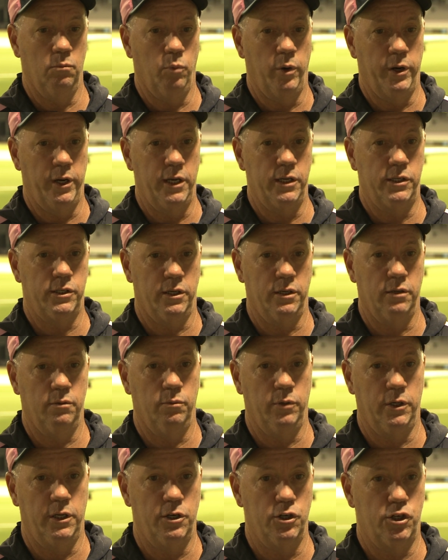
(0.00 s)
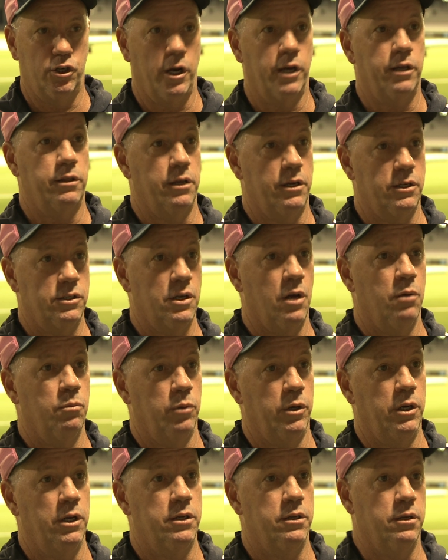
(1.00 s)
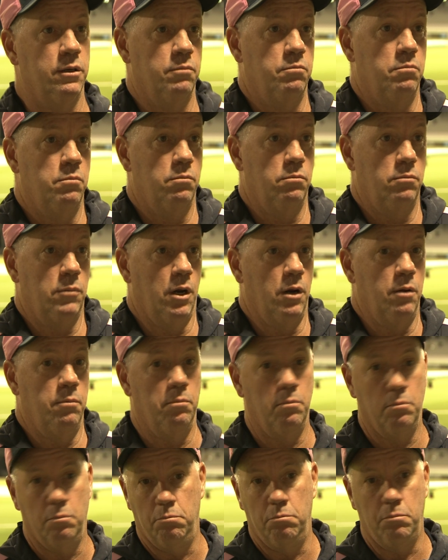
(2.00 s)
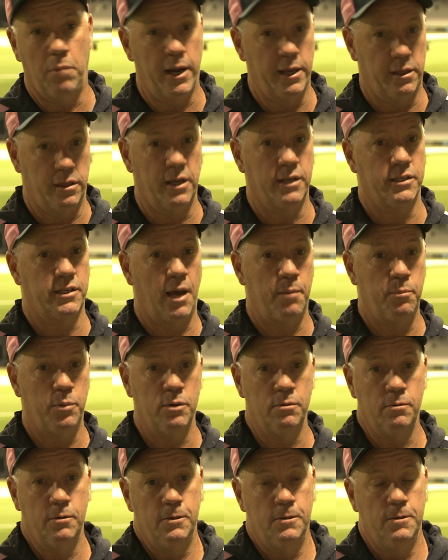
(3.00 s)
we need to shake things up. We need to, you know, make things happen.